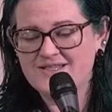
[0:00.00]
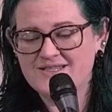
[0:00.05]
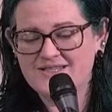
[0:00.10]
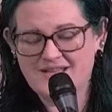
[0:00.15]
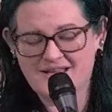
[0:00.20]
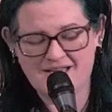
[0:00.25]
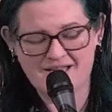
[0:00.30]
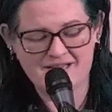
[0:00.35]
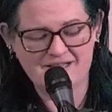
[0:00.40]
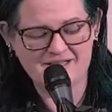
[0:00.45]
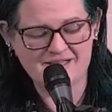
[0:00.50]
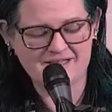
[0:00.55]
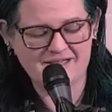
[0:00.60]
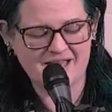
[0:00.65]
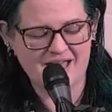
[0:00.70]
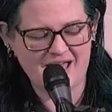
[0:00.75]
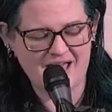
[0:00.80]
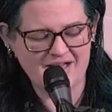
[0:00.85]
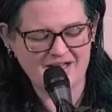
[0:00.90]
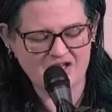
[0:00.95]
things
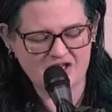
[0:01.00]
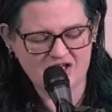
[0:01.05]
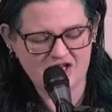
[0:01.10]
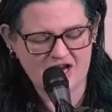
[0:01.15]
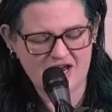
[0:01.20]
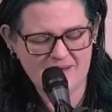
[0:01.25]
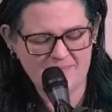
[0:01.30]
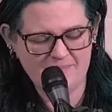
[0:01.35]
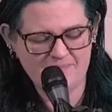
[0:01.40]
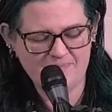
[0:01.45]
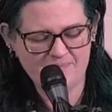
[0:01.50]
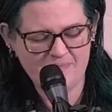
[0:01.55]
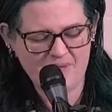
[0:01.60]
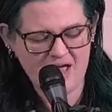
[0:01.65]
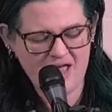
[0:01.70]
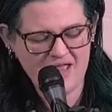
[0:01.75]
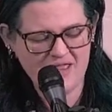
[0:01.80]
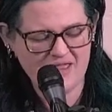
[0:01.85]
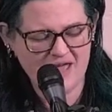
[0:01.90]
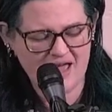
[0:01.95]
that shape
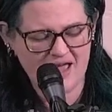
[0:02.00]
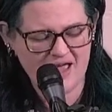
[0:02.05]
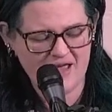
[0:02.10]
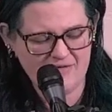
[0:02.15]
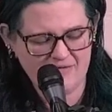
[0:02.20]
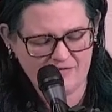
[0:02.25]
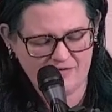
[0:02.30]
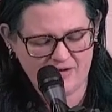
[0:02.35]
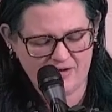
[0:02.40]
my life.